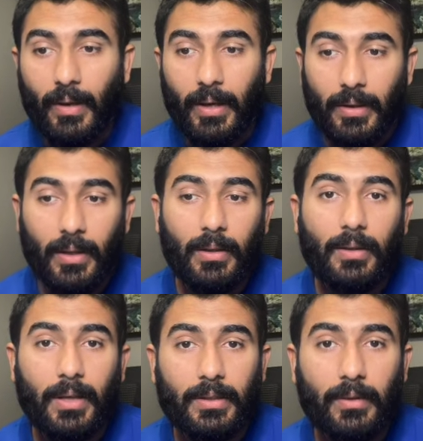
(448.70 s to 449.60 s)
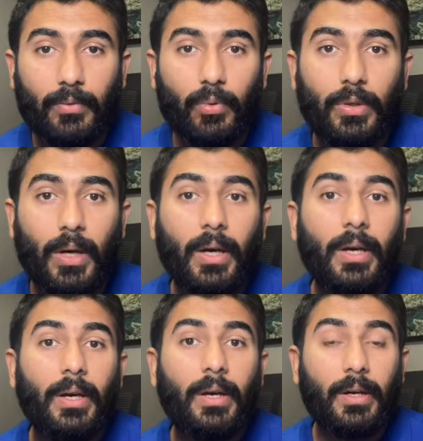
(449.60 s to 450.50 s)
And then it's asking for the
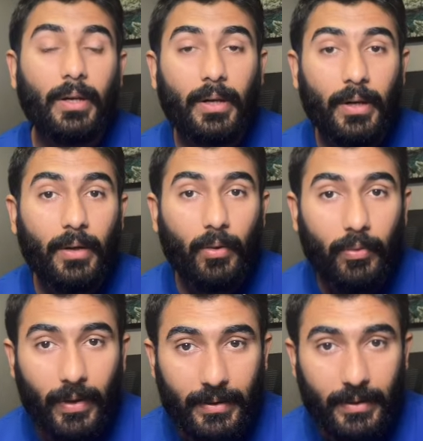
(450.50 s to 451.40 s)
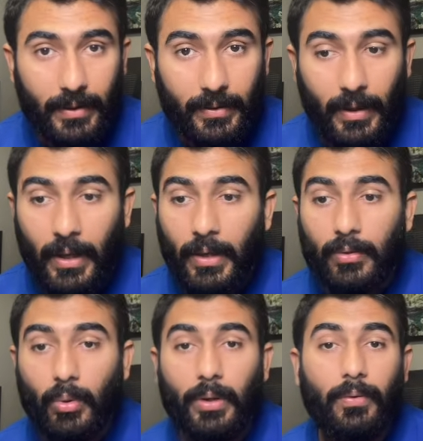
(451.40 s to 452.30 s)
current country of residence.
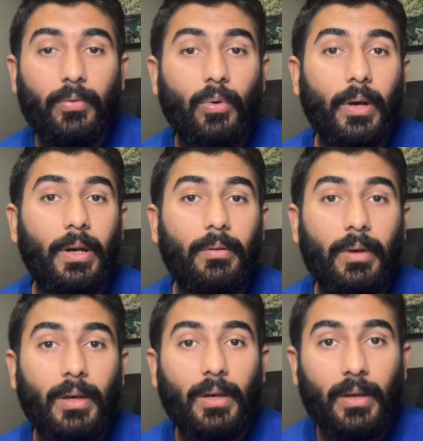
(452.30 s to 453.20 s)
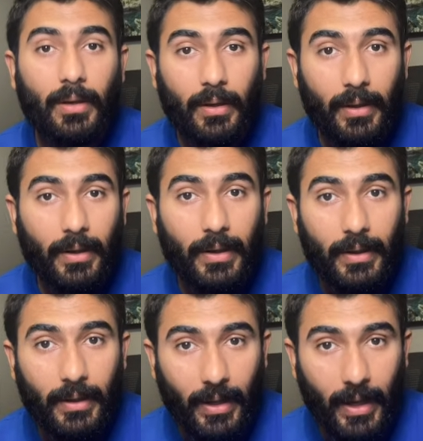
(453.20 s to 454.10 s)
So if you are living currently
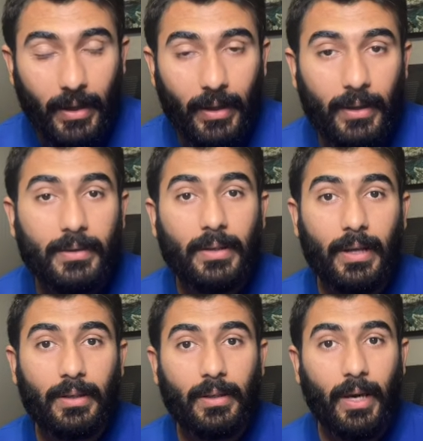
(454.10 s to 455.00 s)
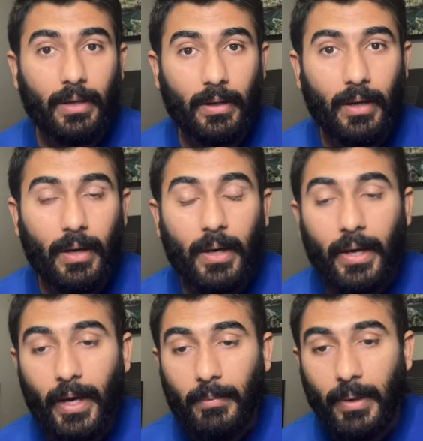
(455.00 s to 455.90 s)
in Canada, select Canada,
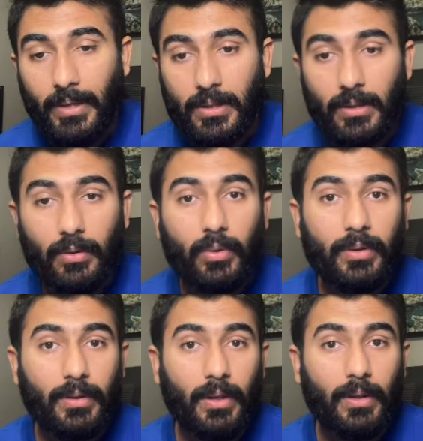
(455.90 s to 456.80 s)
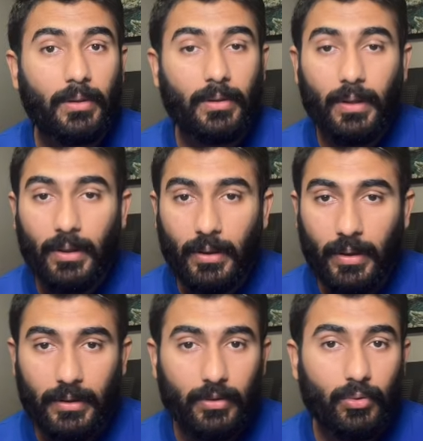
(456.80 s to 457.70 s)
and mention your status
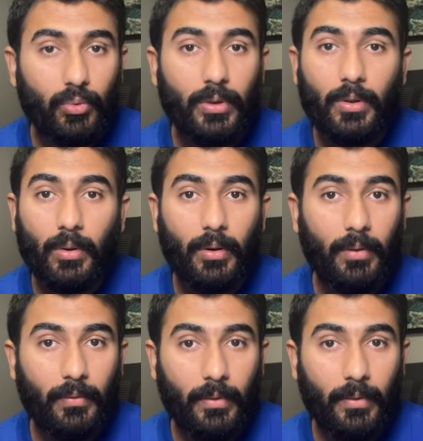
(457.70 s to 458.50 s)
as a student or as a